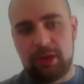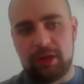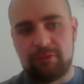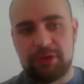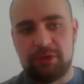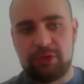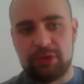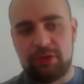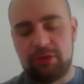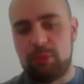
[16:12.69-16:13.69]
if they're just
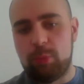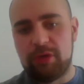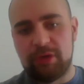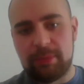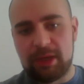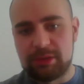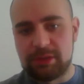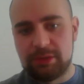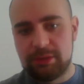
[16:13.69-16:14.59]
going to sit and worry about it.